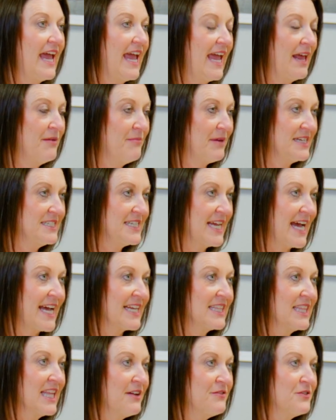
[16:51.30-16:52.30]
And my
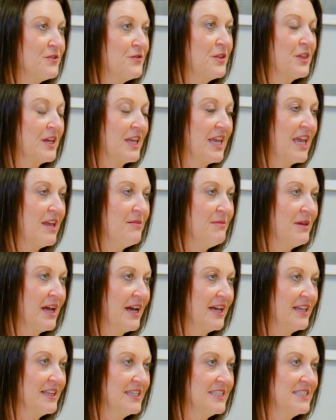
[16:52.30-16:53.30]
dad left for the Cayman
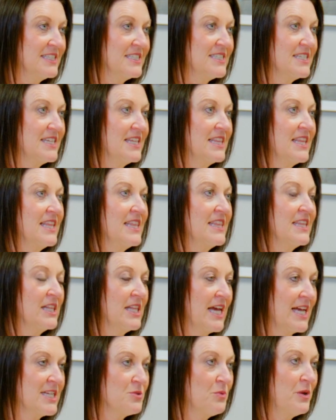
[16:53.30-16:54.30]
Islands the
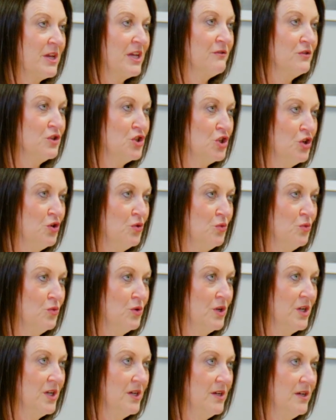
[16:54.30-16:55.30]
last week of
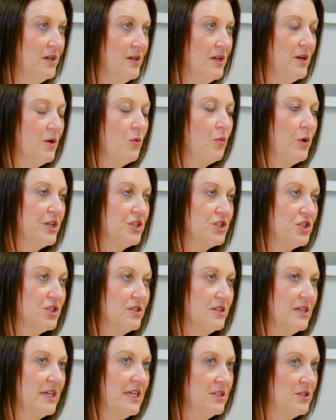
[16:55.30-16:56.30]
June, which
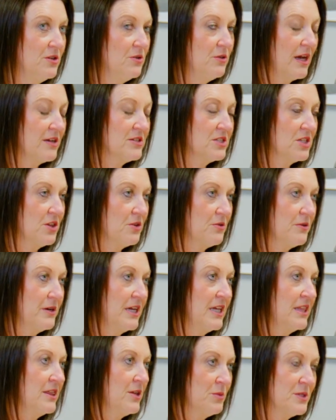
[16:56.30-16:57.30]
in
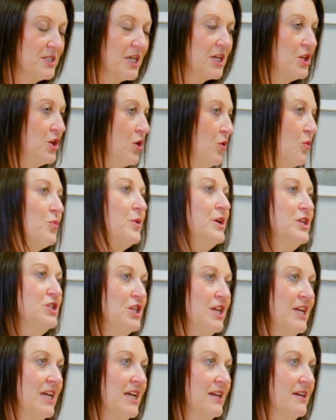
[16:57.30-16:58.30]
2003, there was no
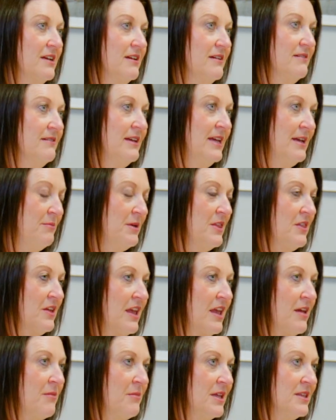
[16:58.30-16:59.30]
reaching him in the
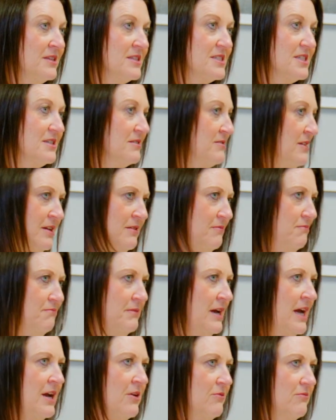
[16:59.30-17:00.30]
Caymans.
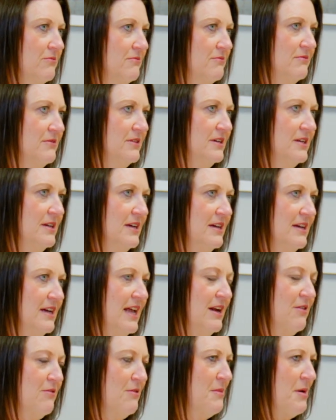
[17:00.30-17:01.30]
I don't
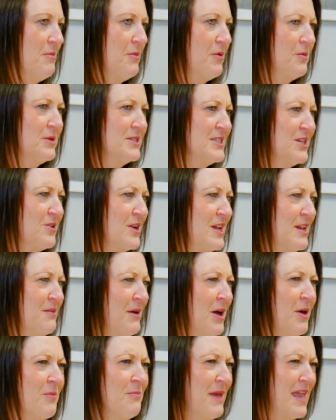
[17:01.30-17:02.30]
remember. Was there
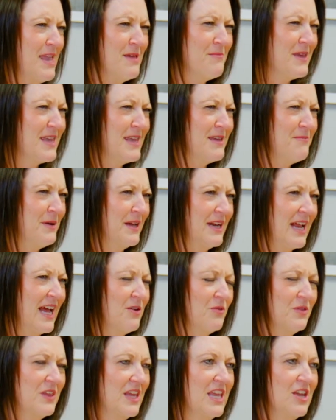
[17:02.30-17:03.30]
email? Maybe, but I
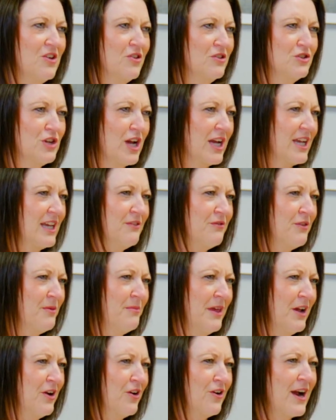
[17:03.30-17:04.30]
don't think he could check it from
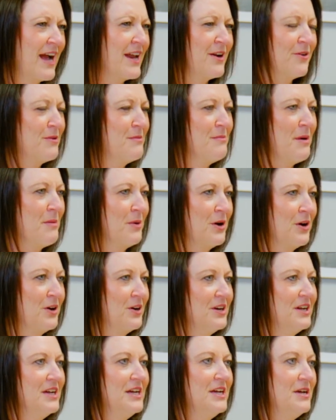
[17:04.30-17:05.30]
there. I don't remember.
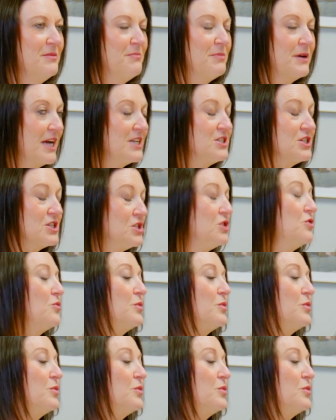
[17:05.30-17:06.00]
But I just knew